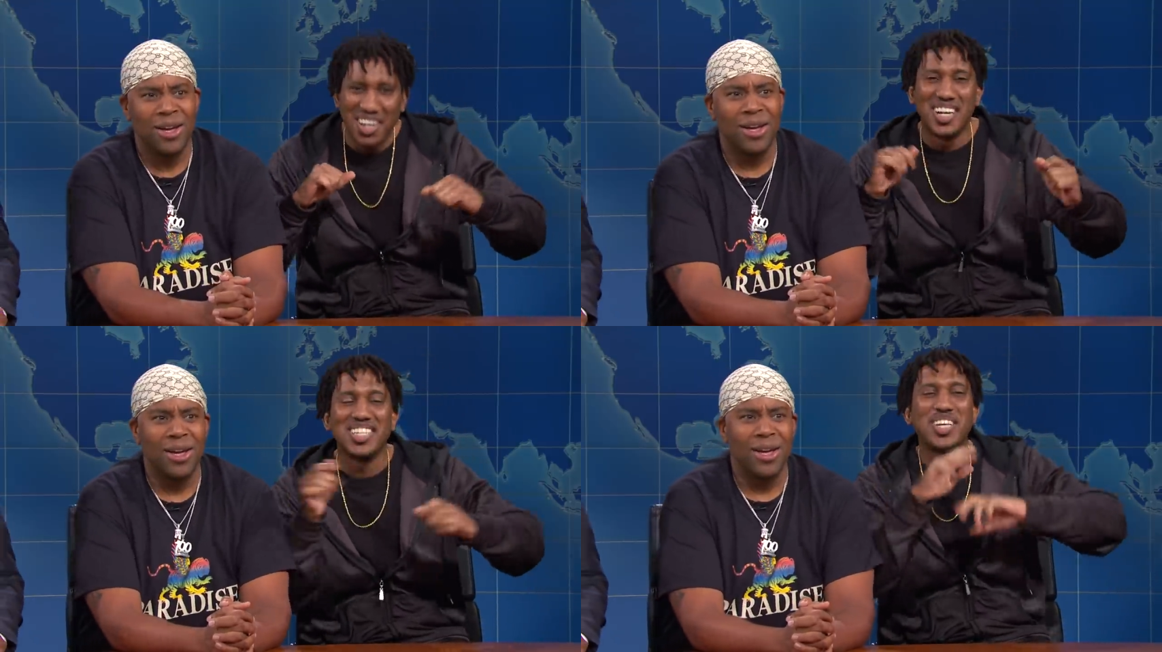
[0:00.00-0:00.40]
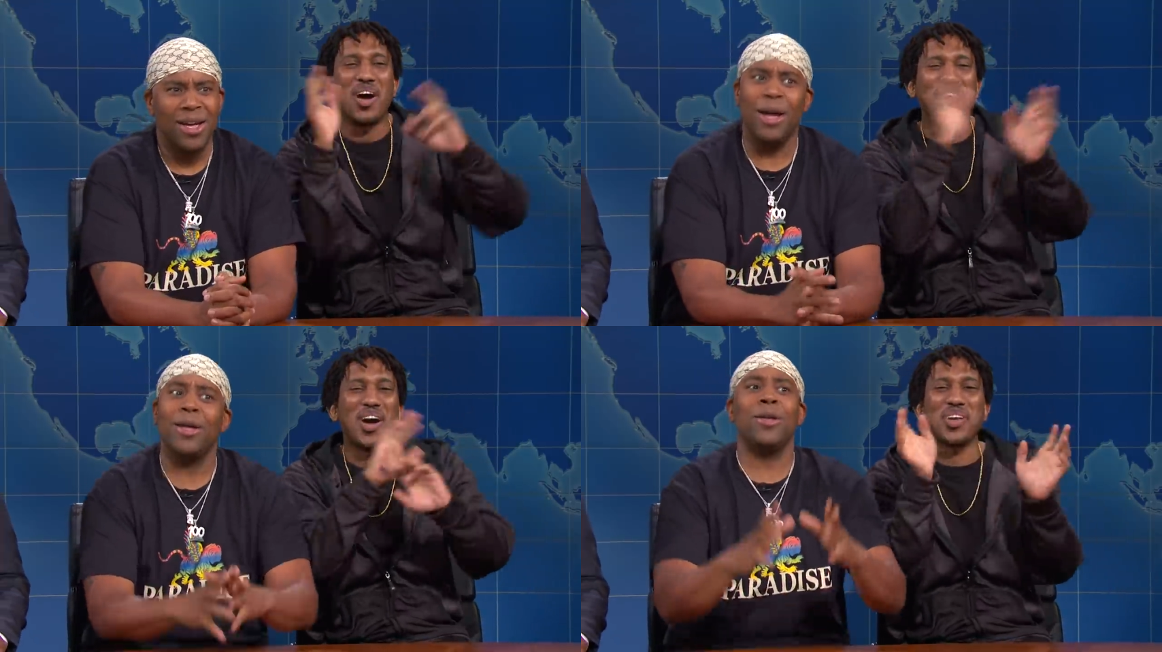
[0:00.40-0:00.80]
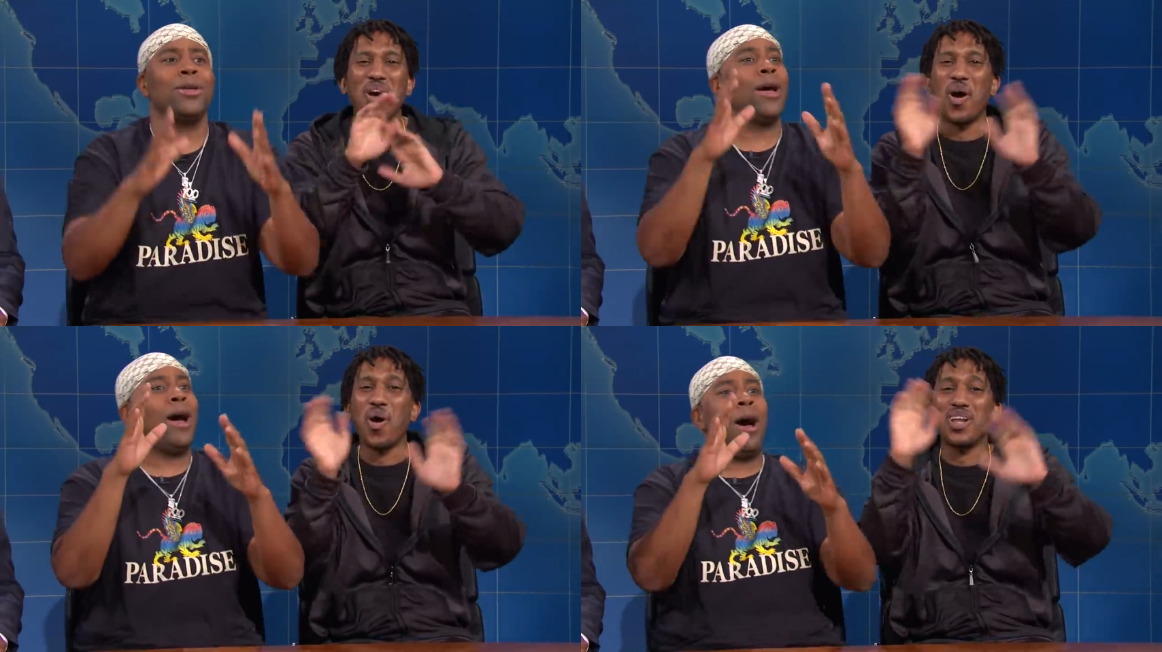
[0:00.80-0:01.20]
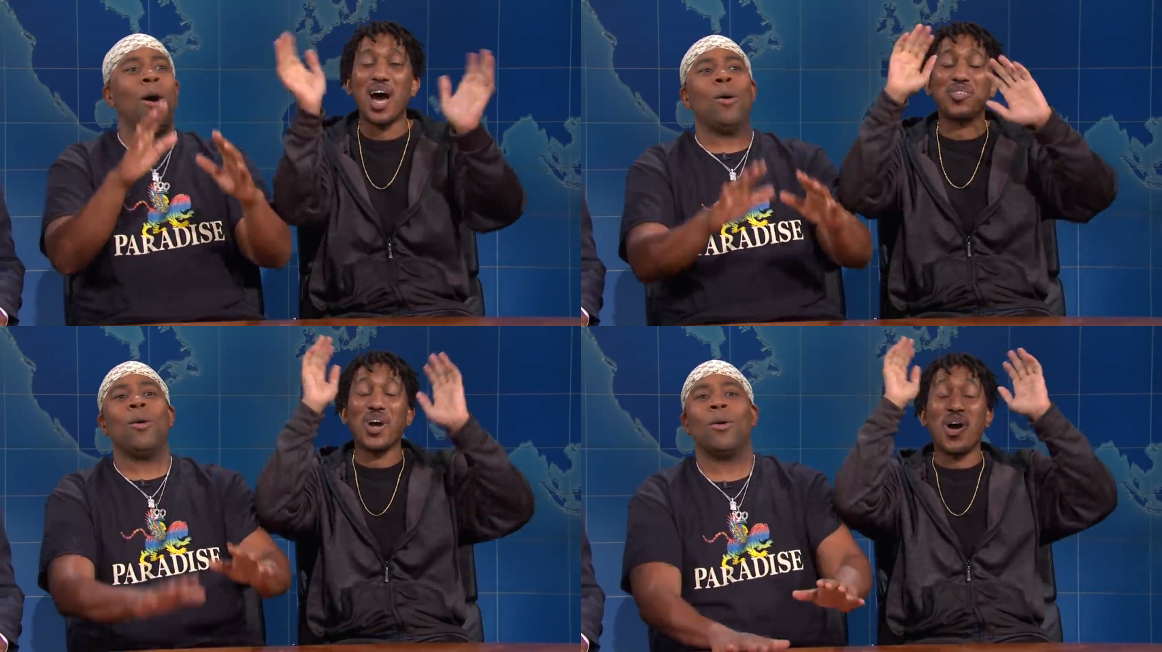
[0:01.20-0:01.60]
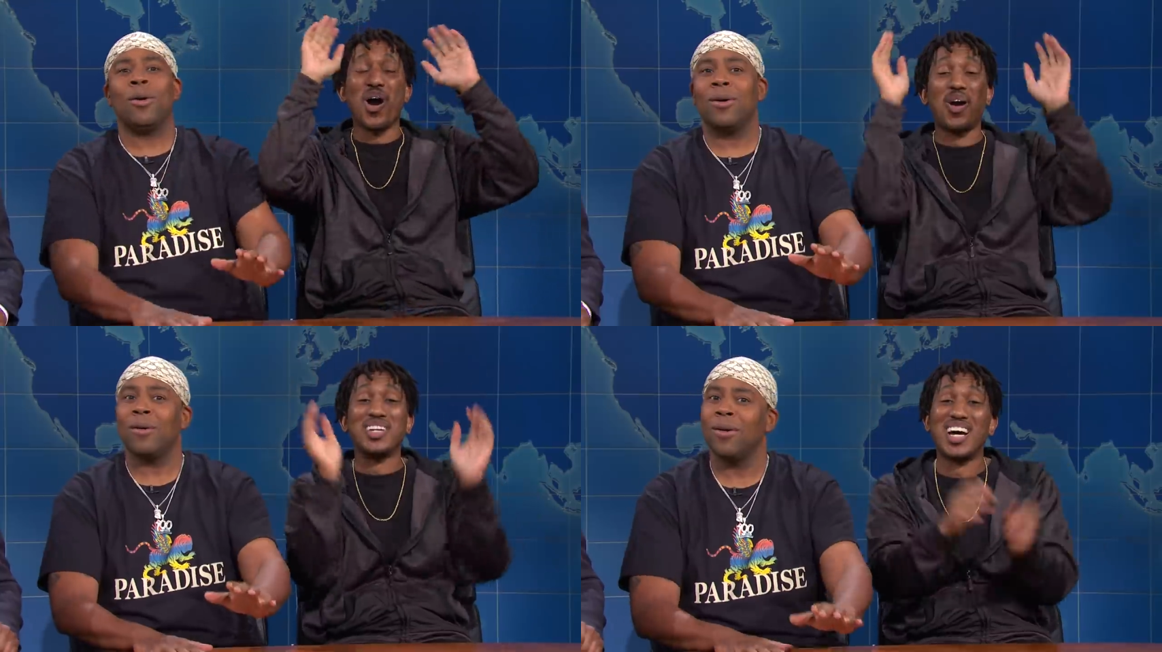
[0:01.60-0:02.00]
Speaker 1: okay. Yo, yo, yo, oh, yo, yo,
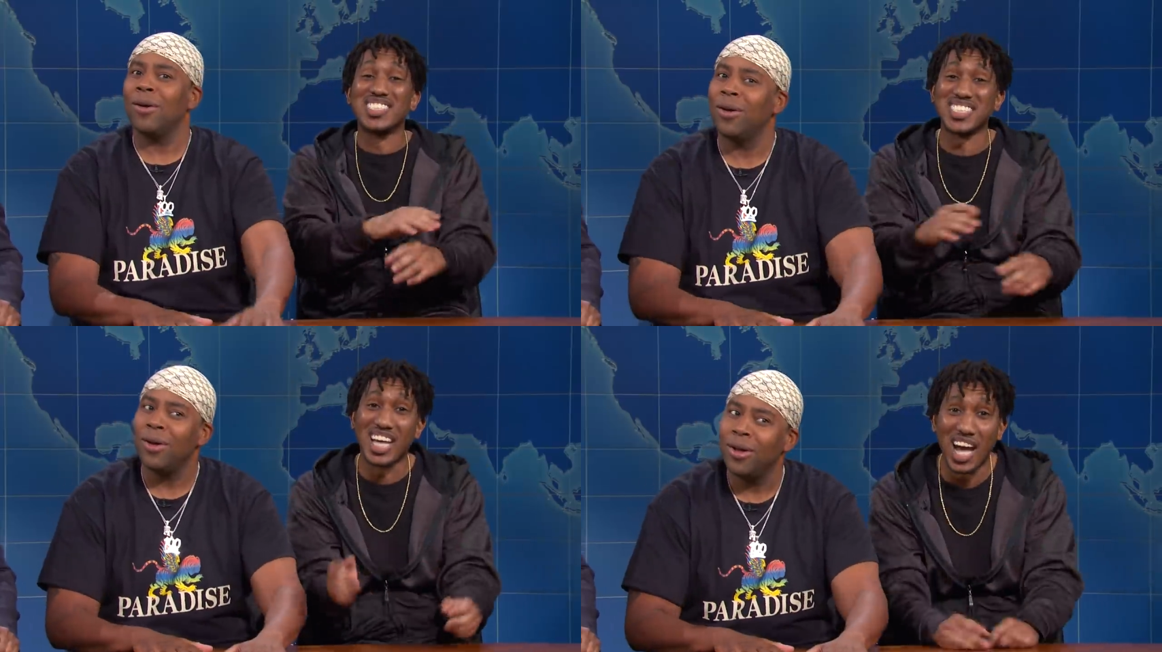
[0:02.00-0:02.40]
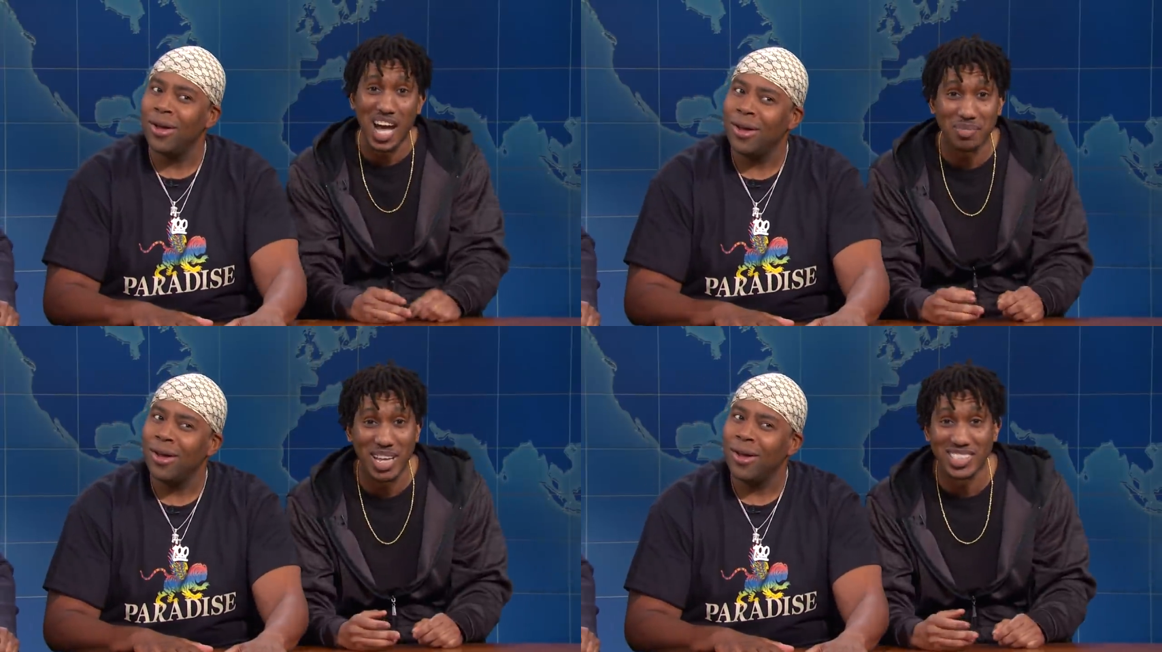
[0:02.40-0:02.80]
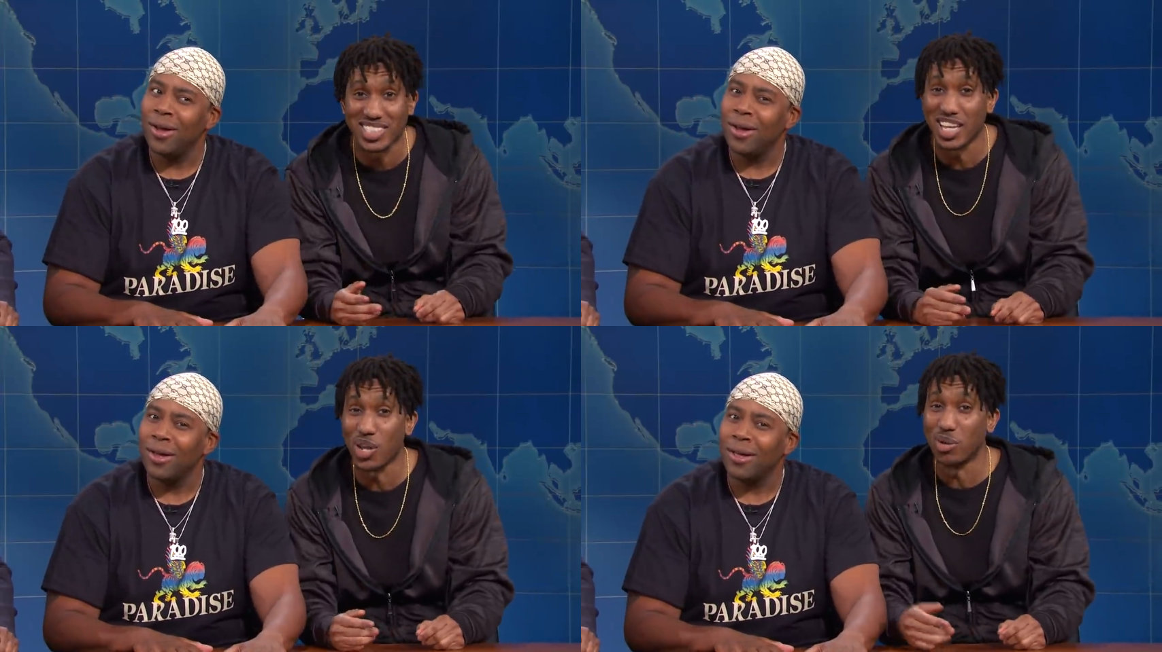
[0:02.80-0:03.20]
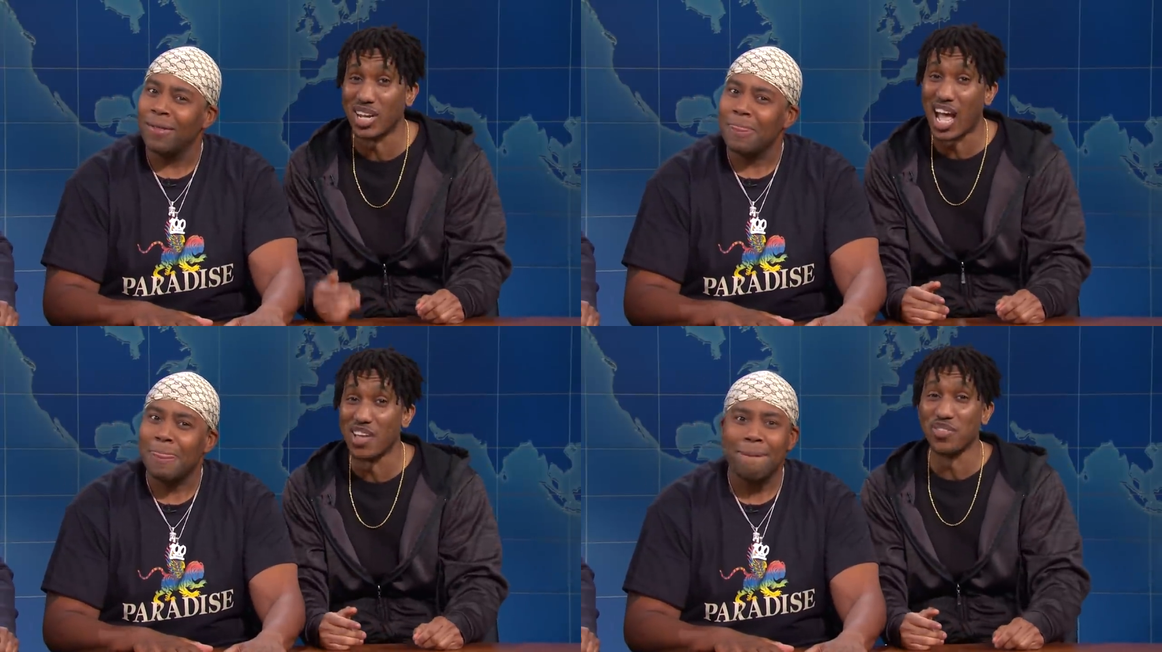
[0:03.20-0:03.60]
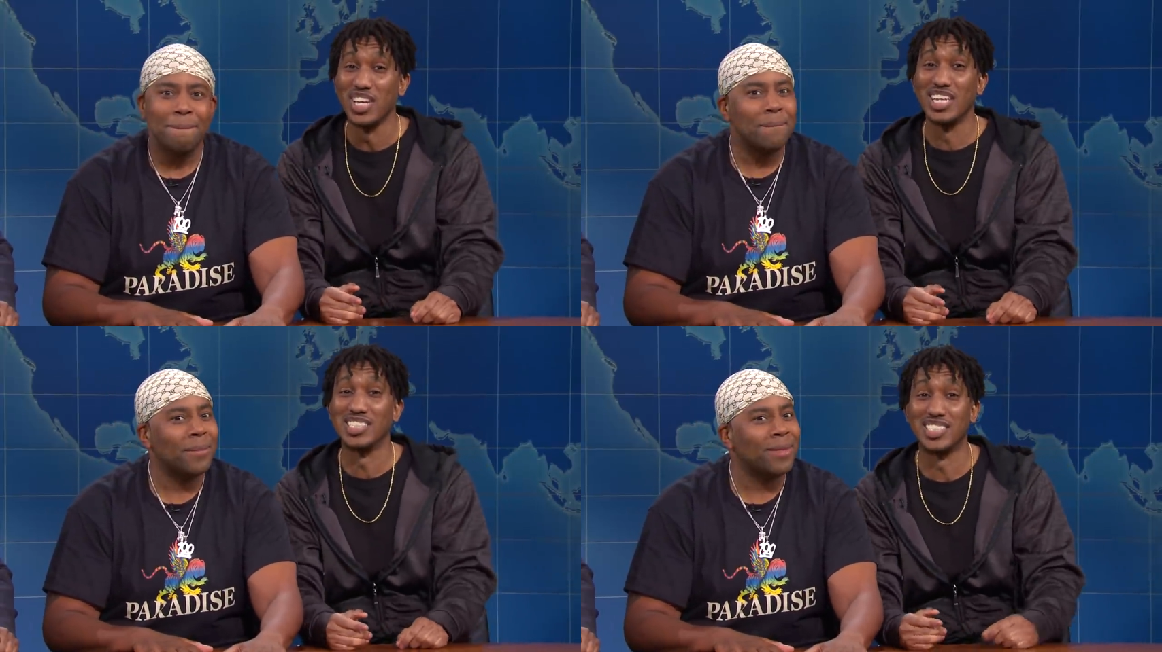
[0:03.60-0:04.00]
they said your life
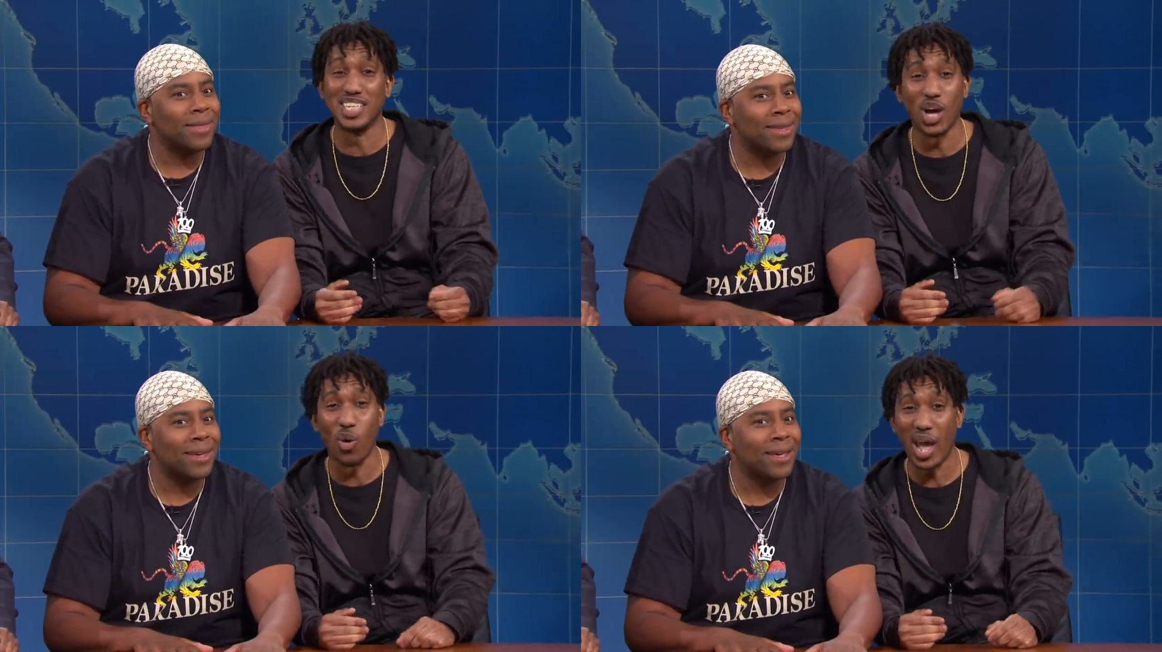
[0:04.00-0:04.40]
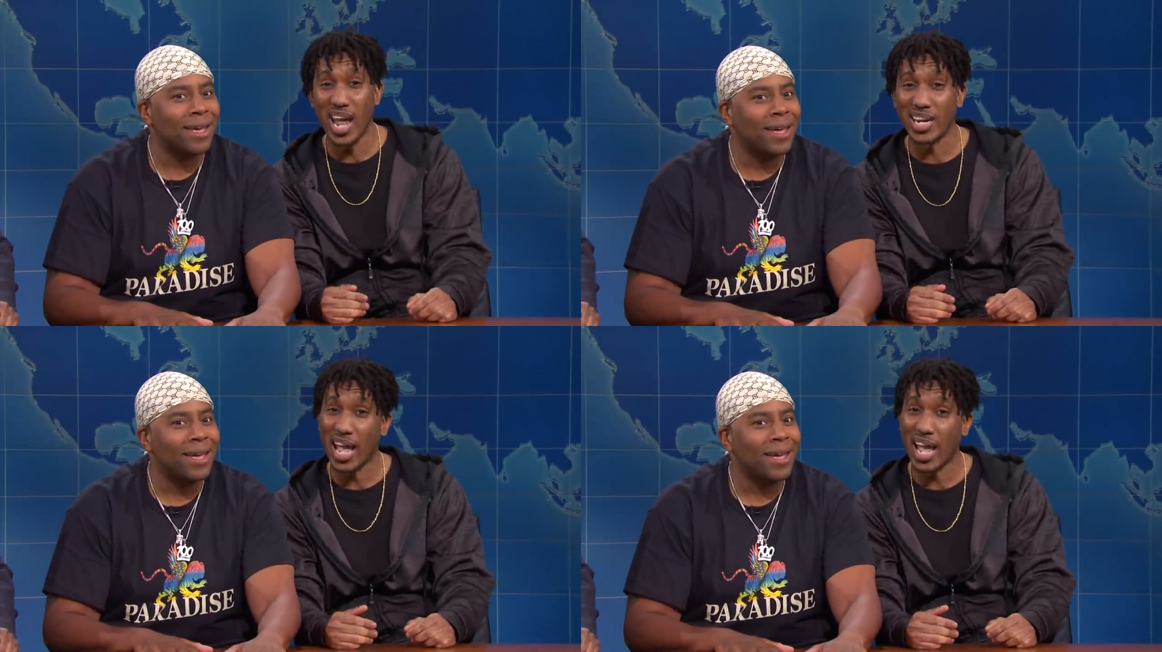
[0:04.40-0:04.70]
is DOA,